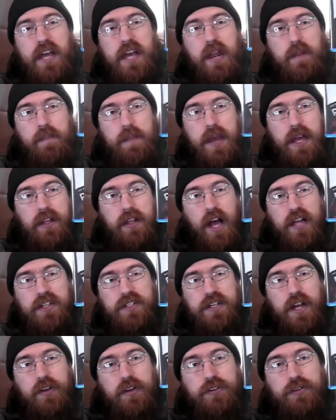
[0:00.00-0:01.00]
got at Big
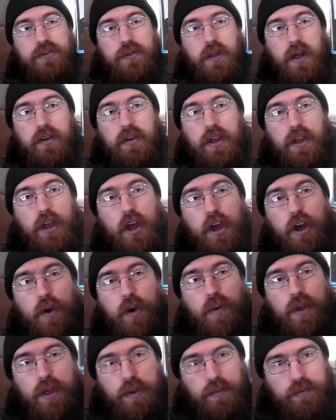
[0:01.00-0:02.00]
Lots not too long
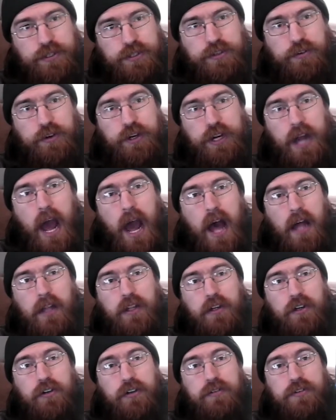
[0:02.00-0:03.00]
ago. It was
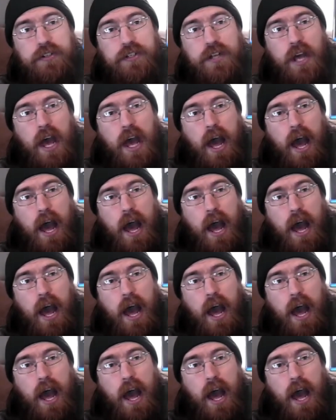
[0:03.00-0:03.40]
$3.